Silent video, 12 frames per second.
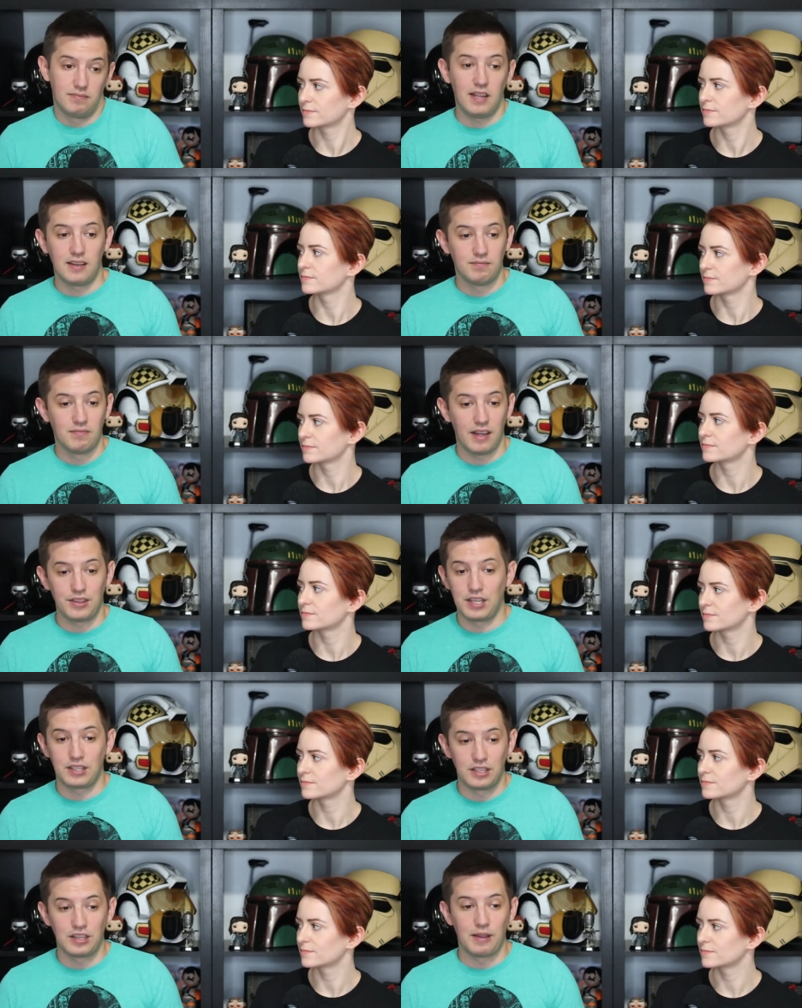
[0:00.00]
Speaker 1: yeah, I
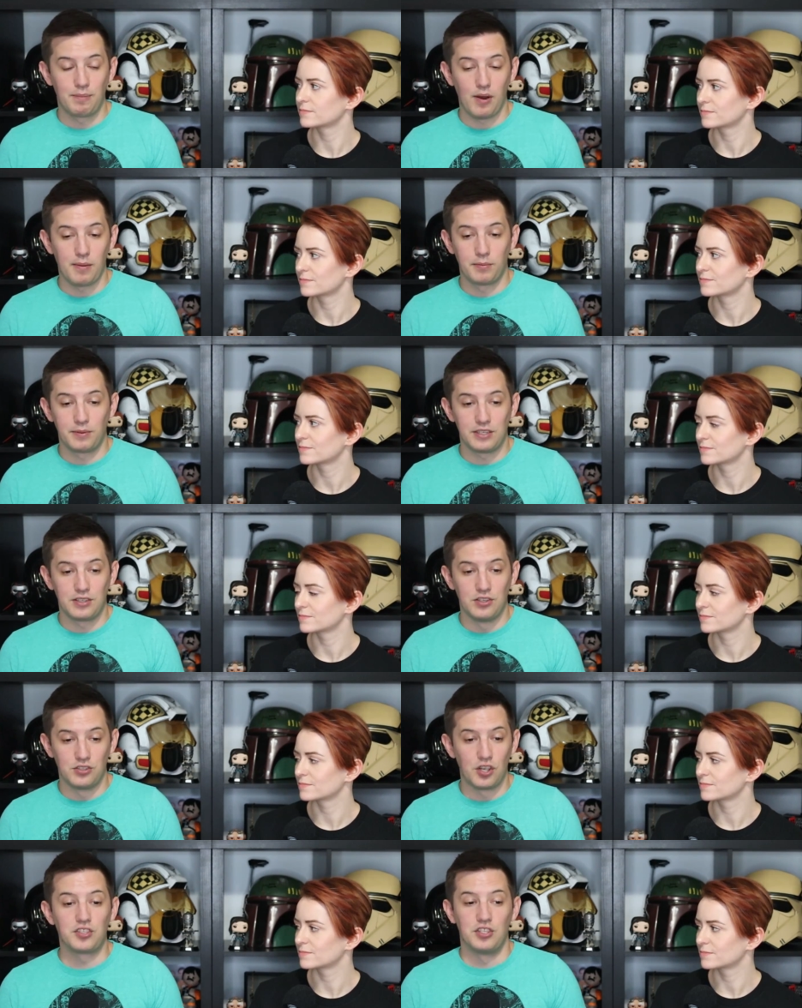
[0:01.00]
think that they probably
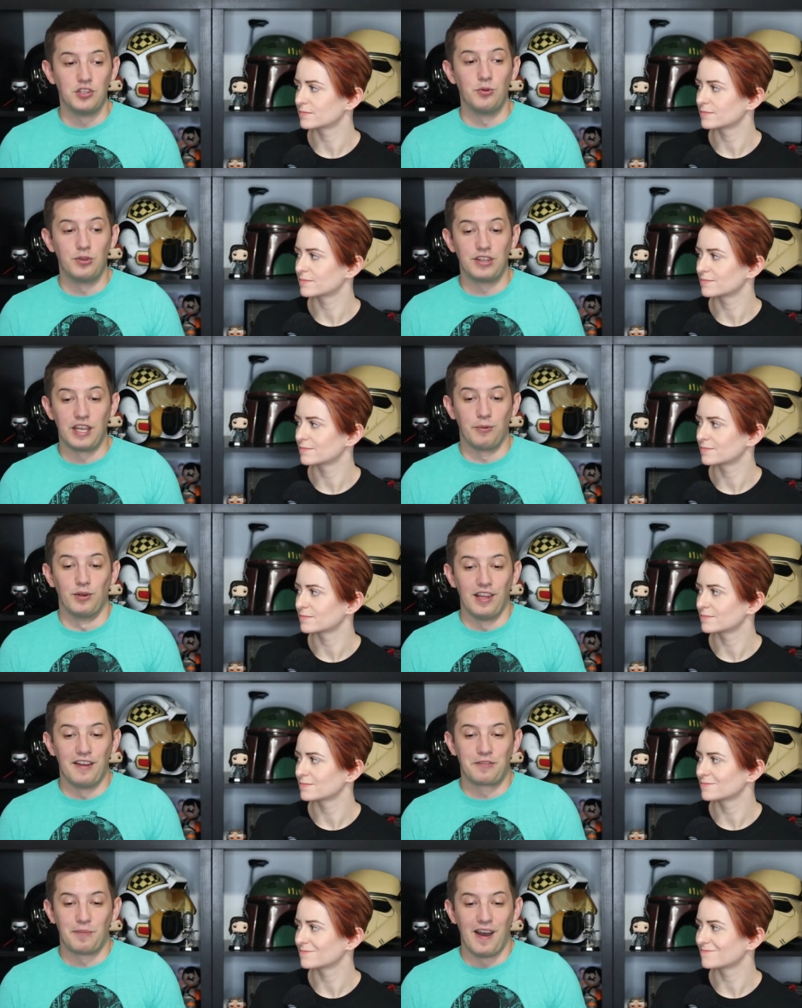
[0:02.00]
just knew that they were
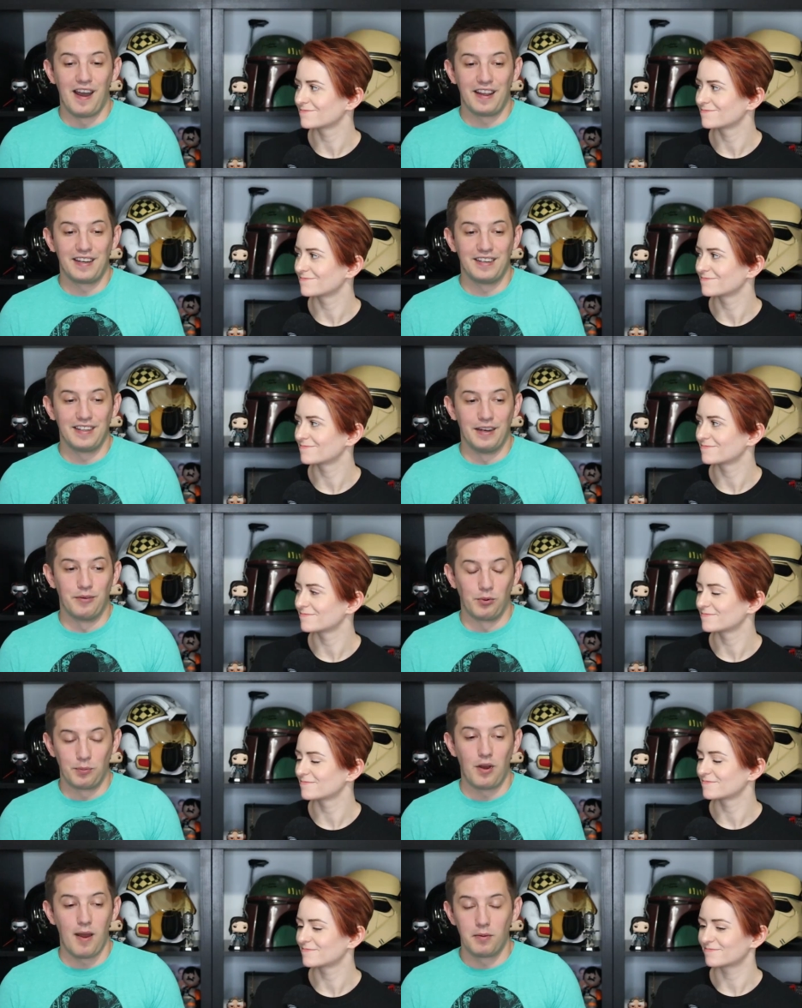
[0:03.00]
left behind and
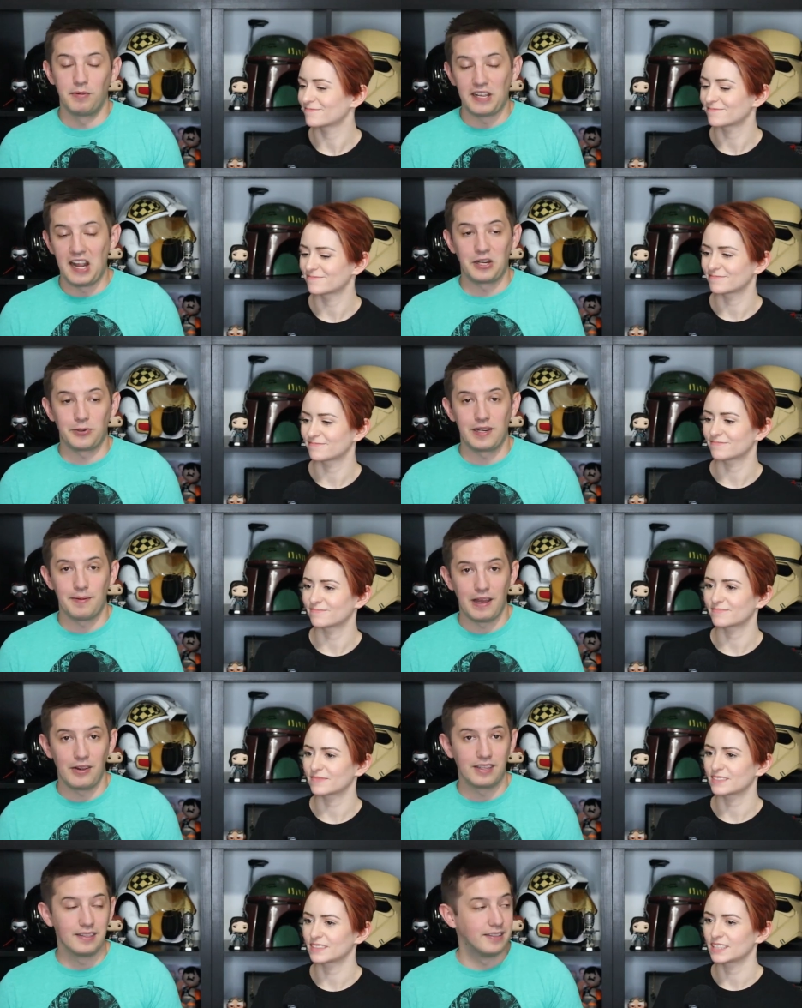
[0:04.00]
were probably angry
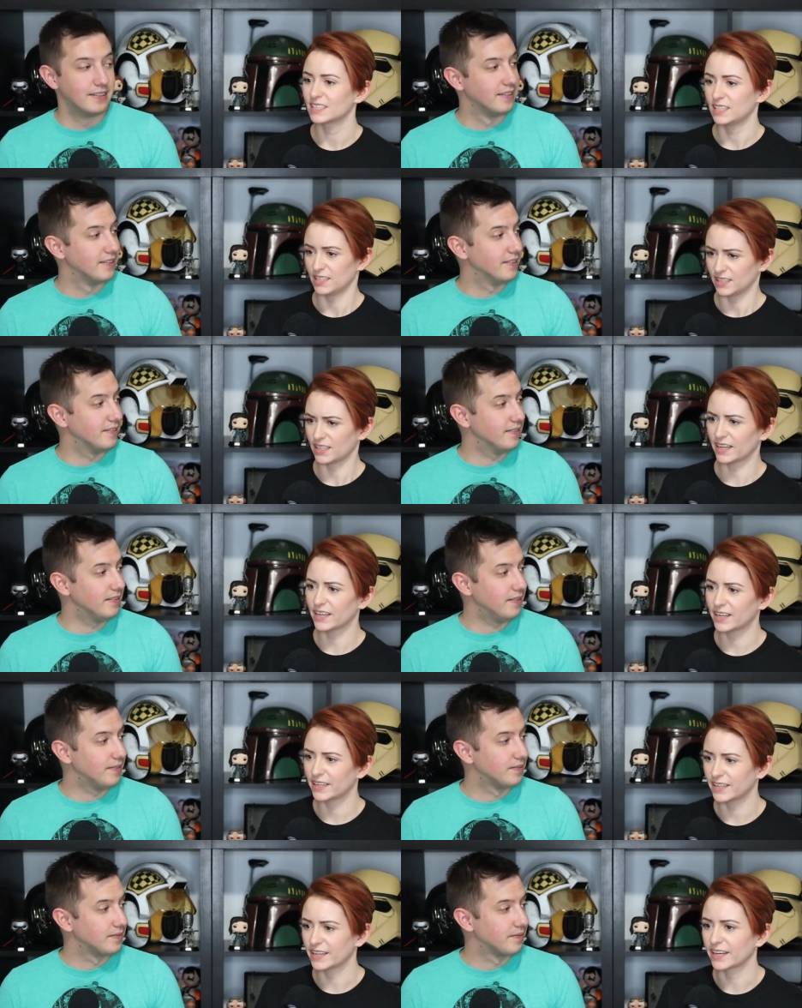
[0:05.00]
about it.
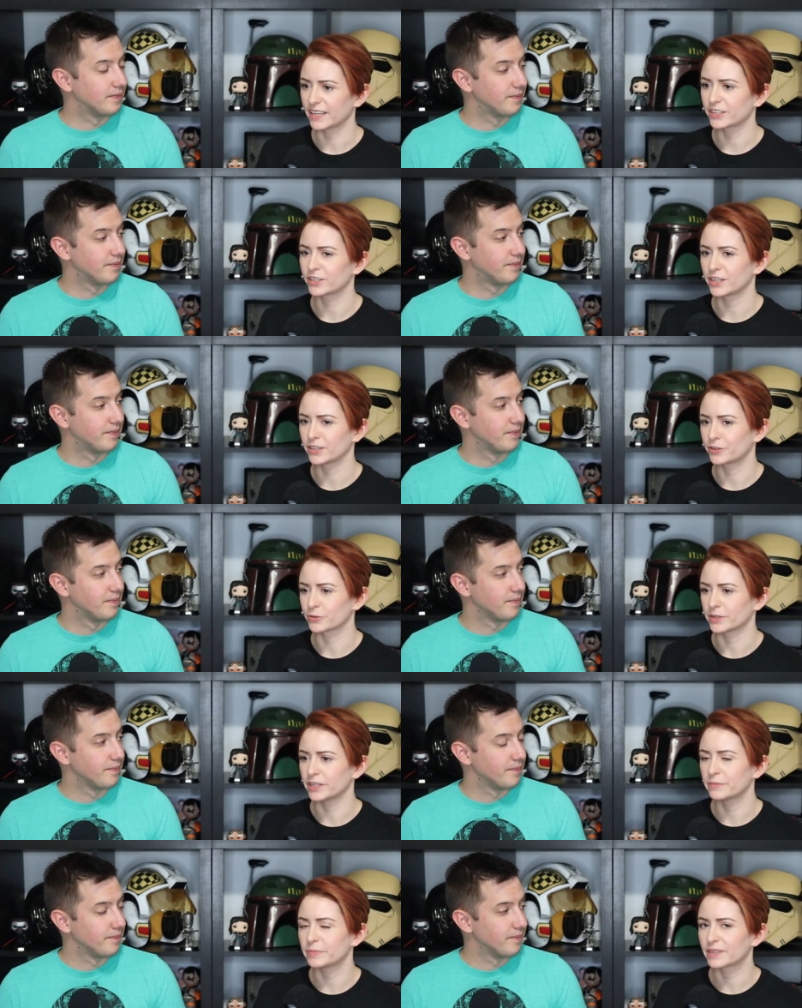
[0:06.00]
Speaker 2: I
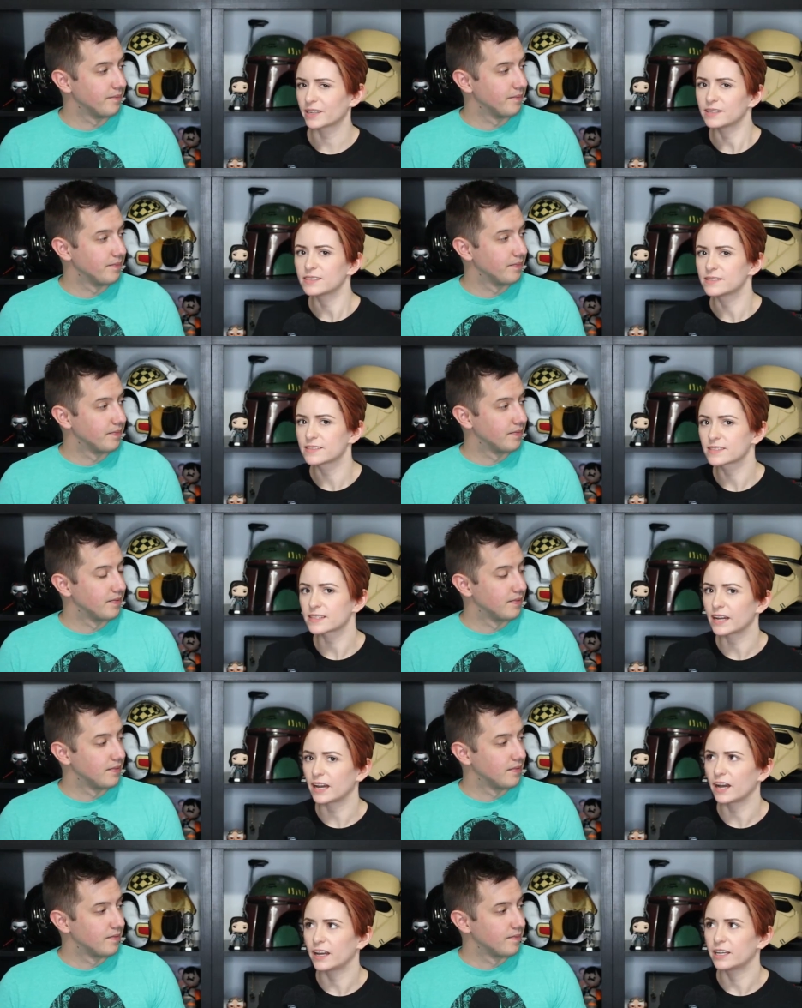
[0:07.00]
agree, because
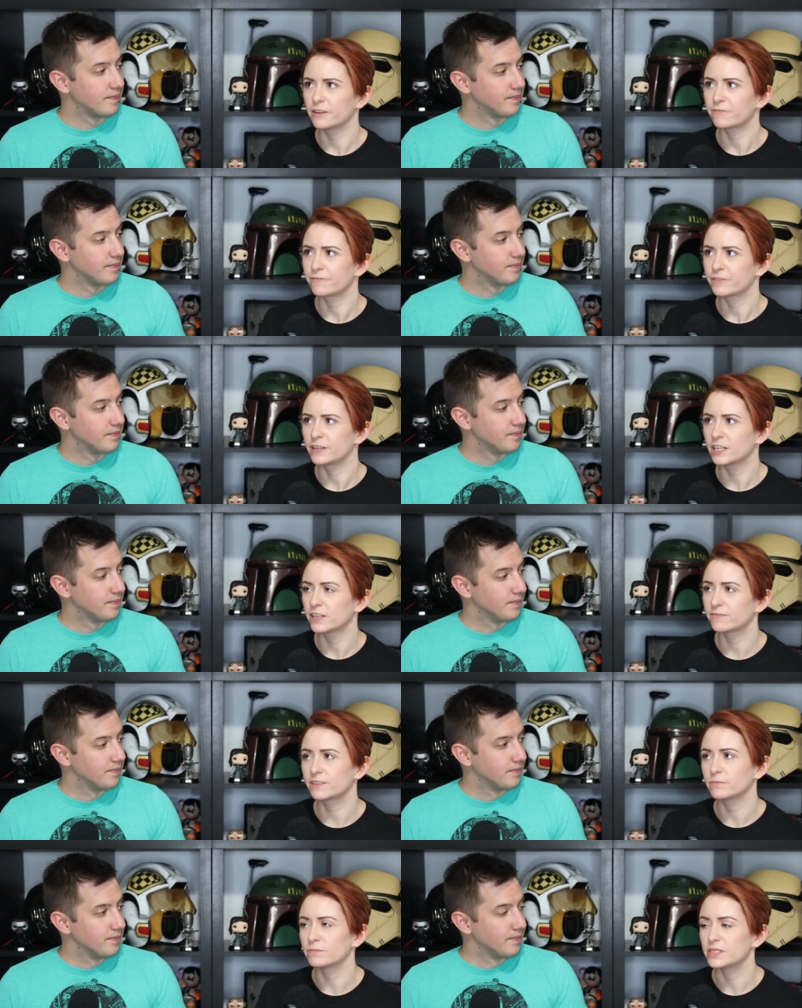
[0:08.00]
if any
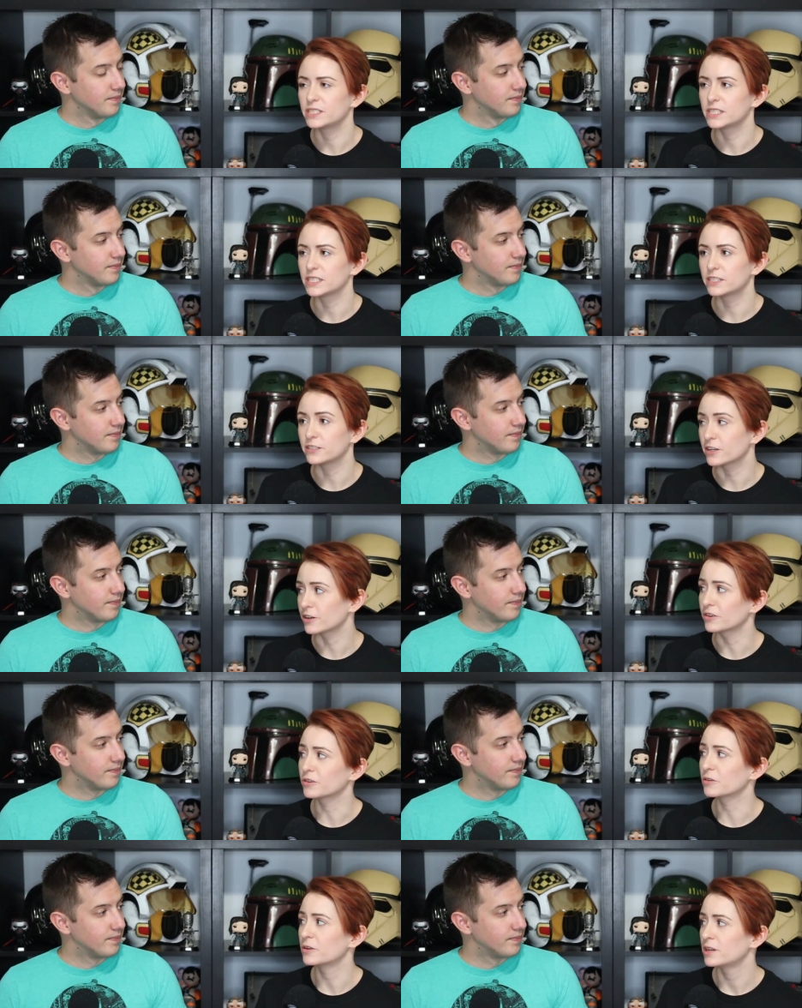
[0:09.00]
of them did
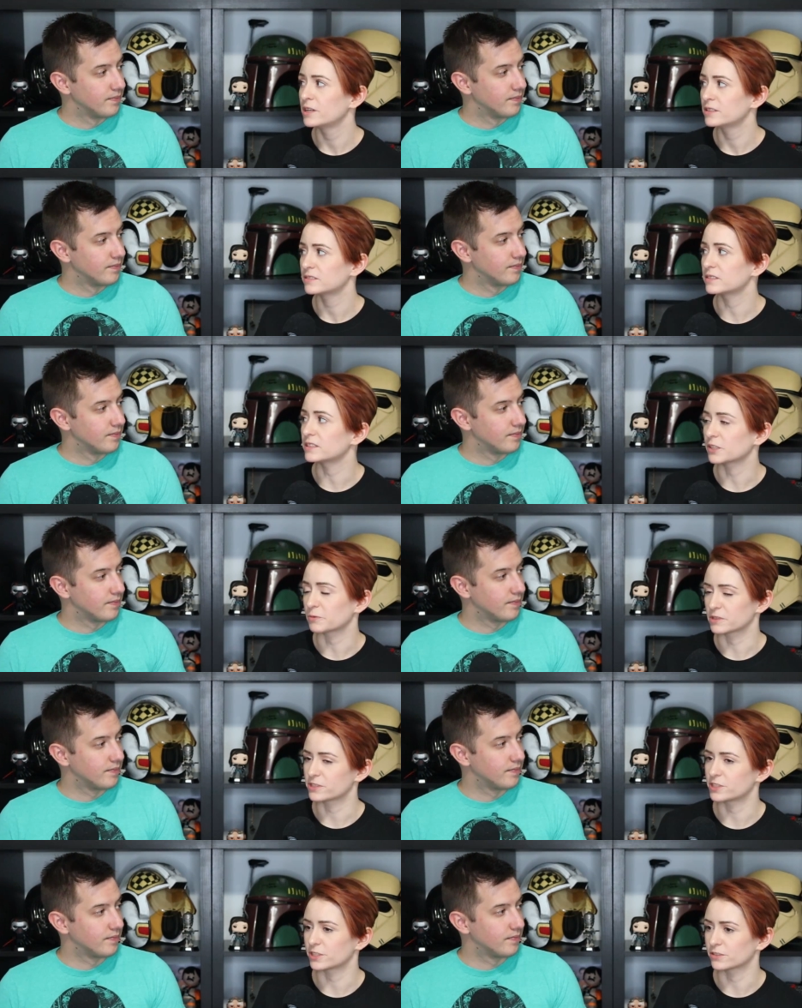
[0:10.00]
know that there were
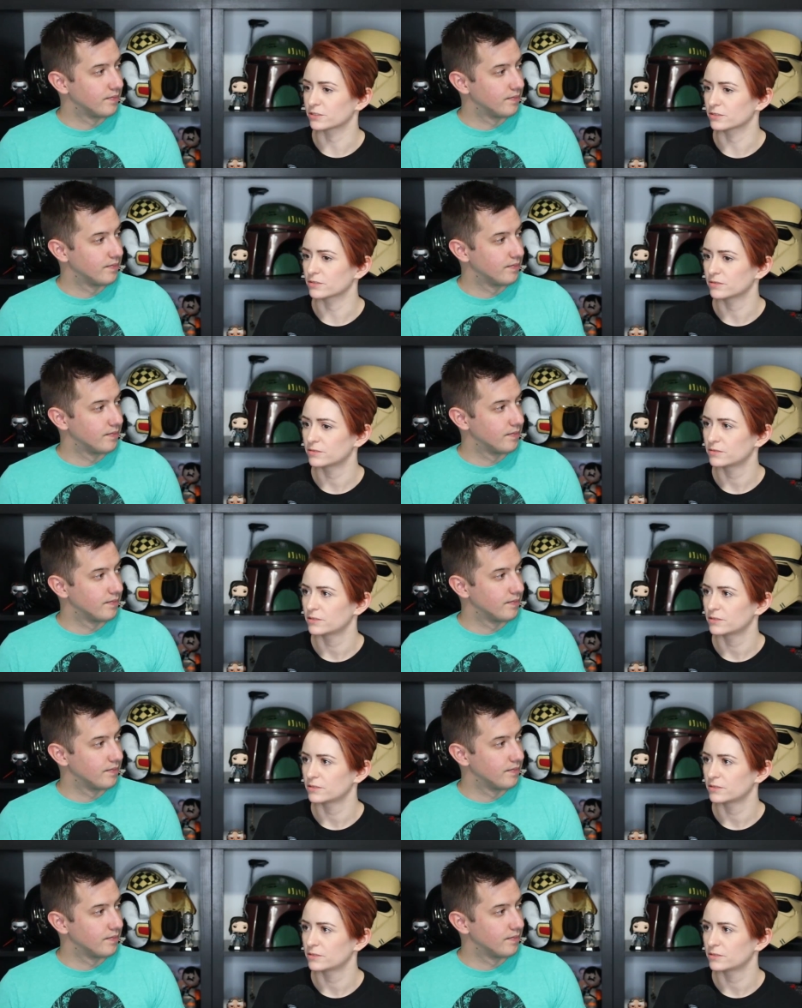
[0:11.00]
still